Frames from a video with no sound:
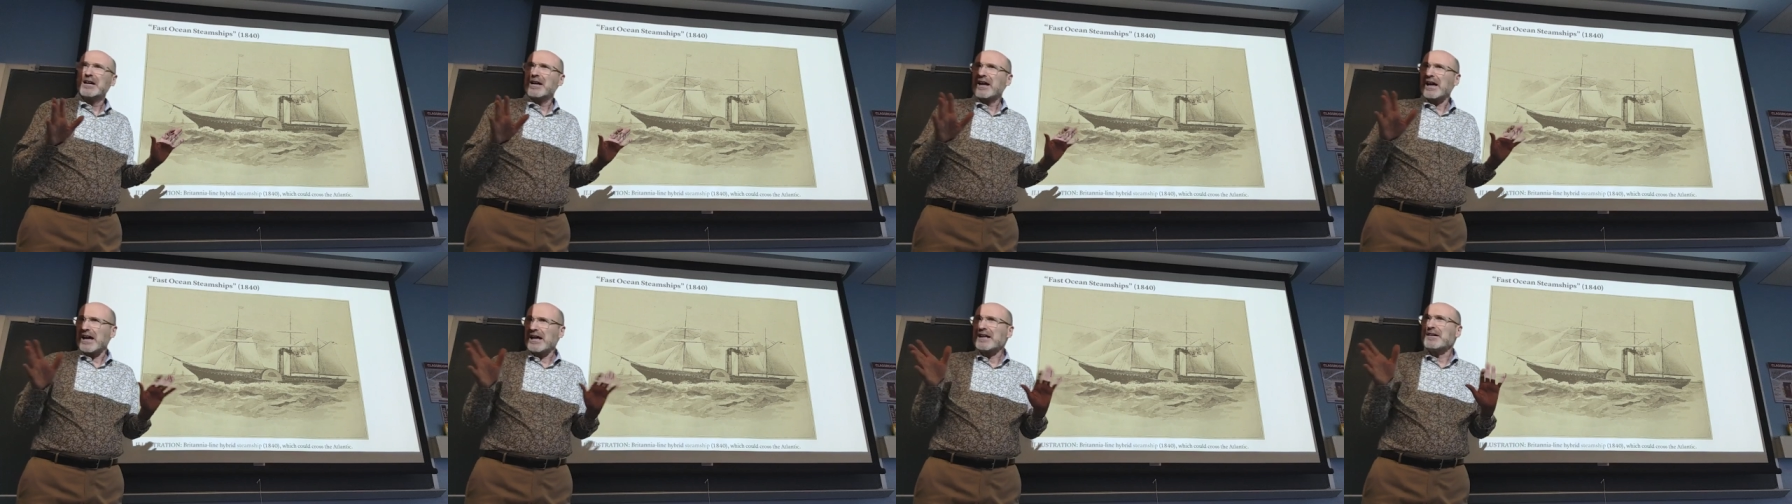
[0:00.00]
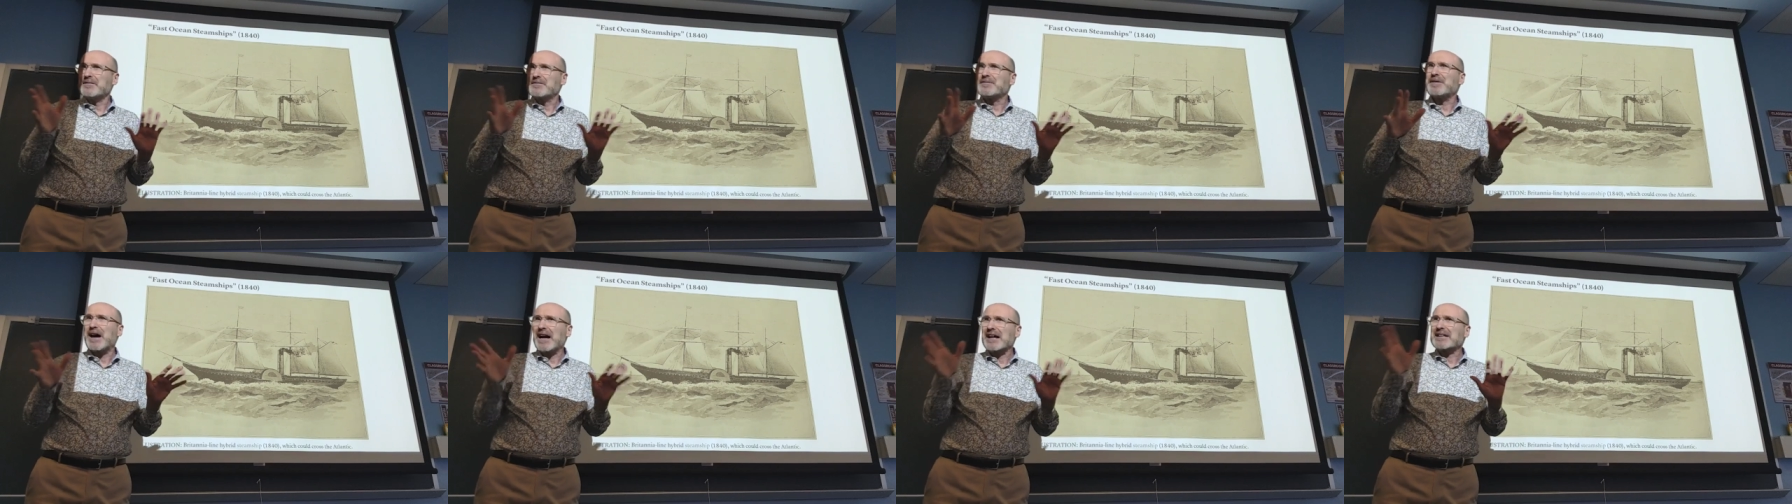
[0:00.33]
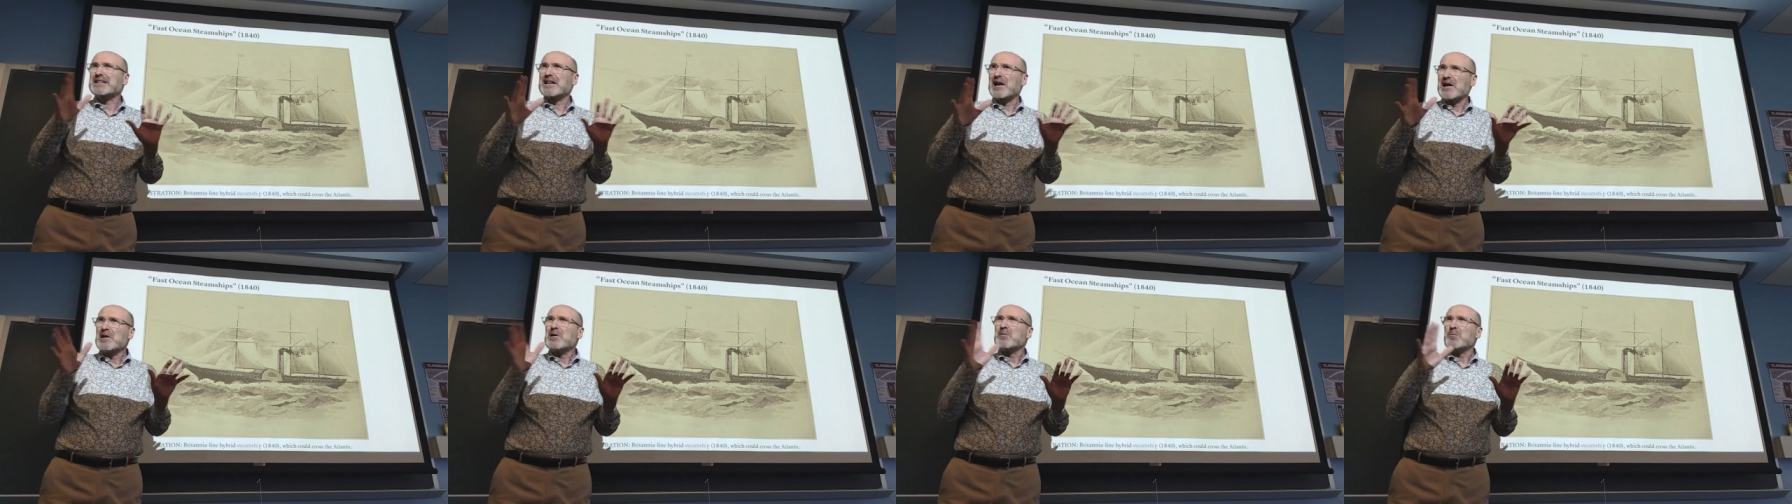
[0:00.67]
And in
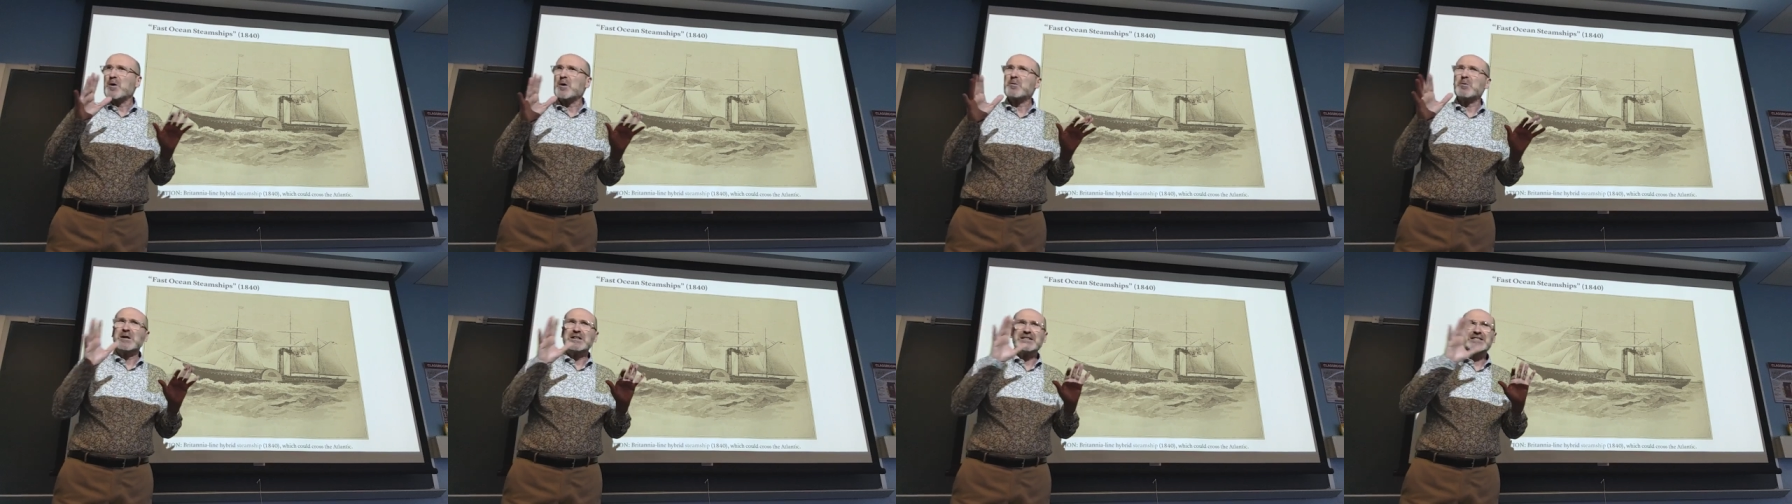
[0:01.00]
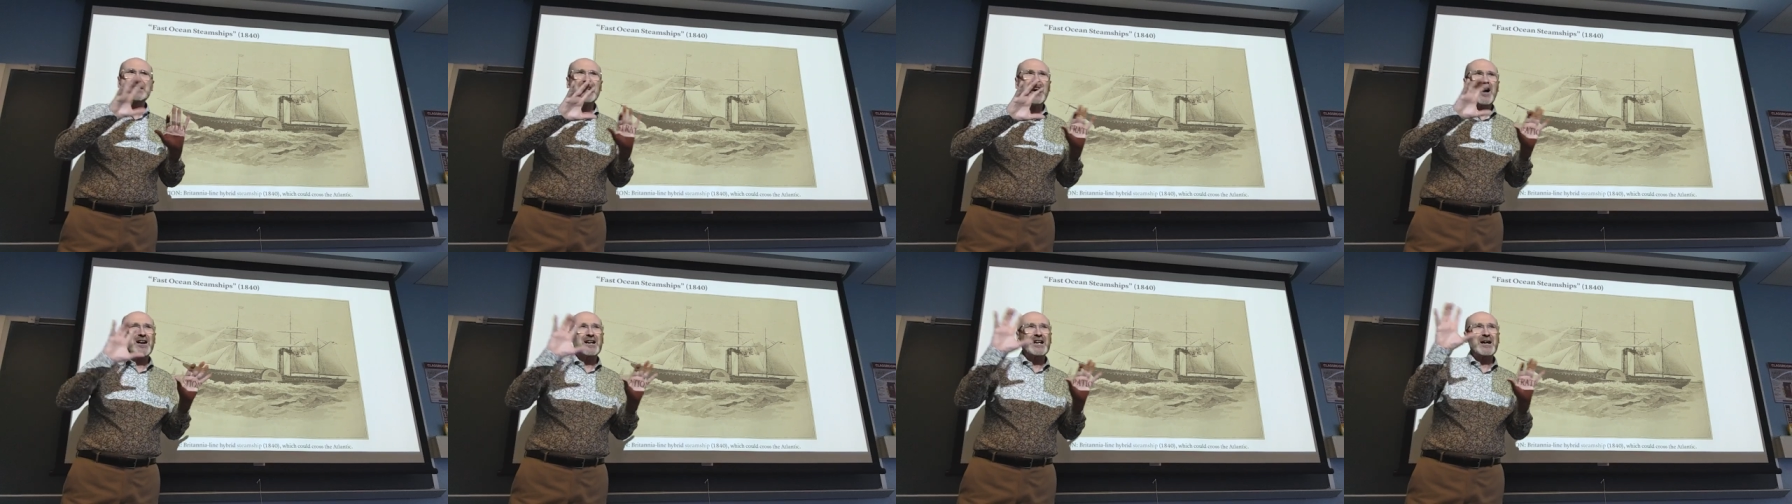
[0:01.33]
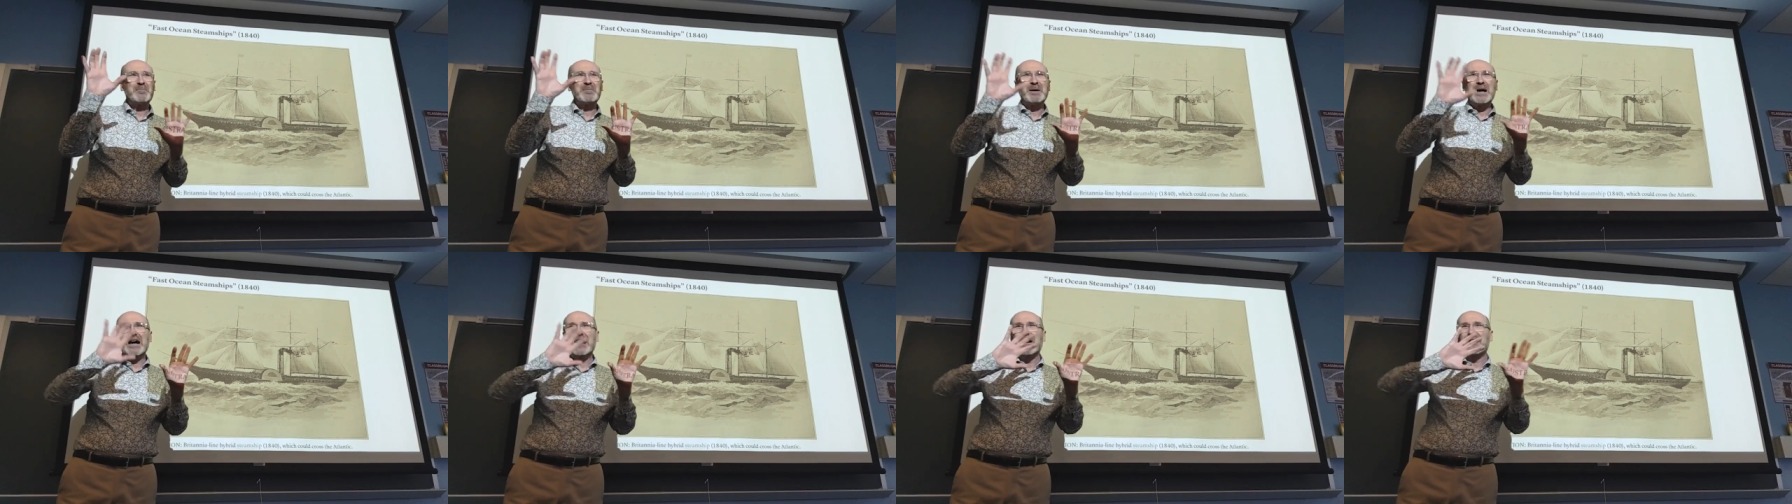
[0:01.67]
fact, we will talk
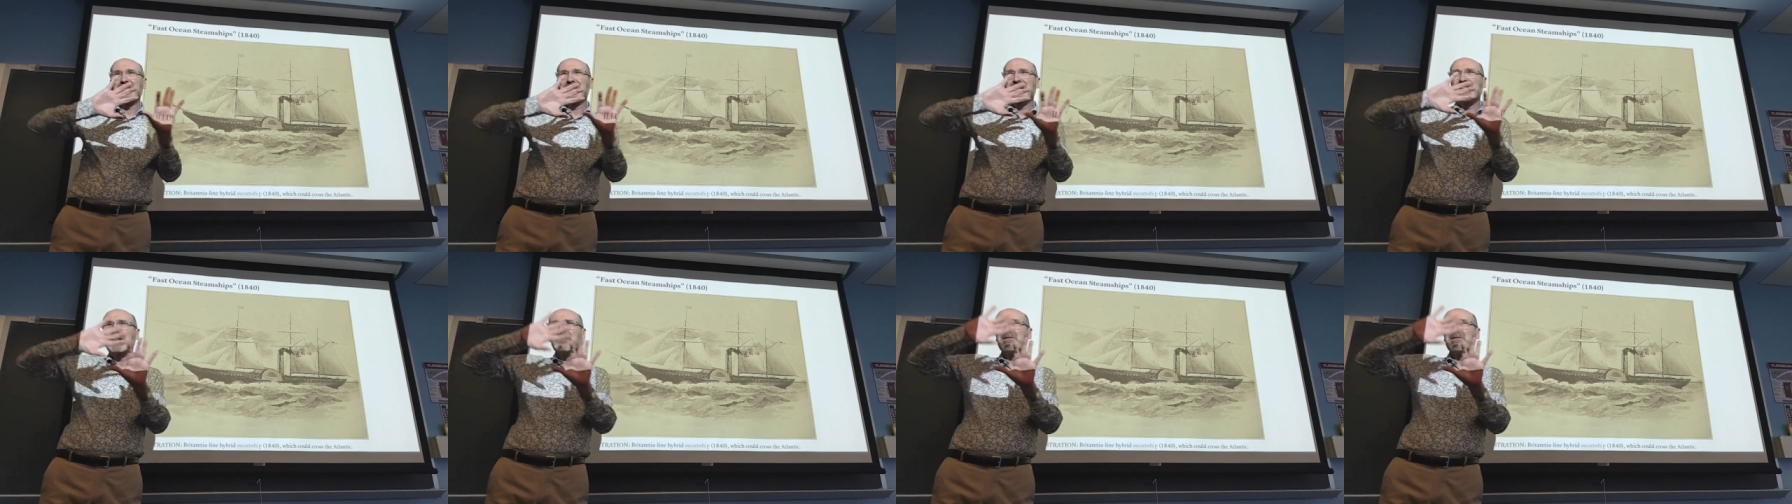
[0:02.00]
about the